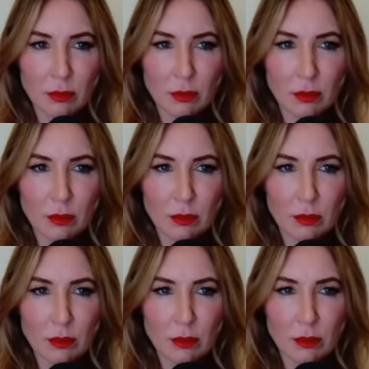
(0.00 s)

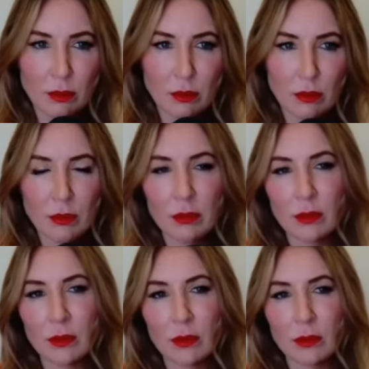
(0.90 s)

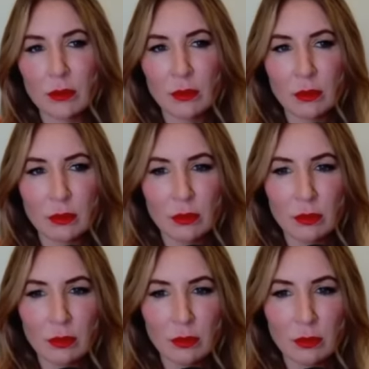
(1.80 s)

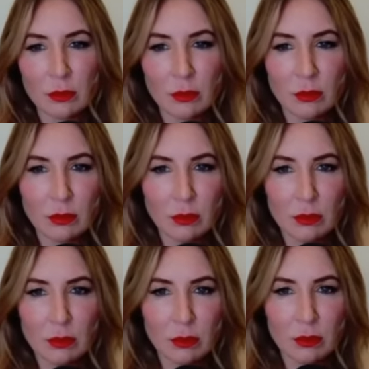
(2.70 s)

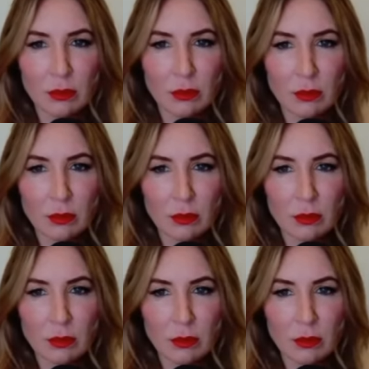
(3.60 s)

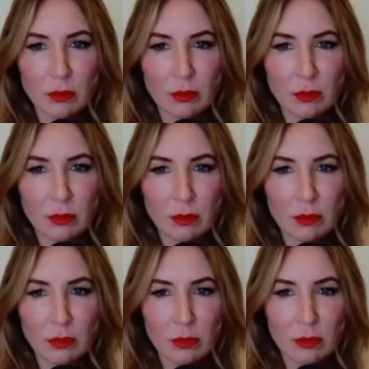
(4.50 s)

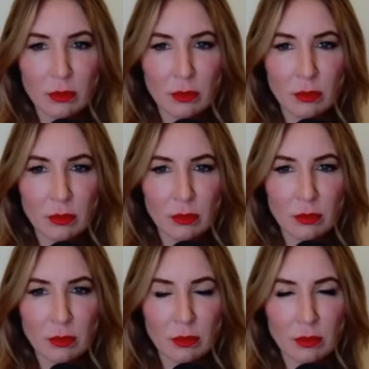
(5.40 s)

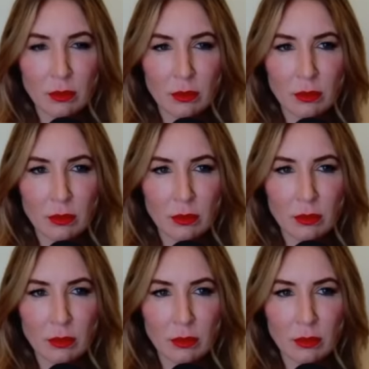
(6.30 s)
(not speaking)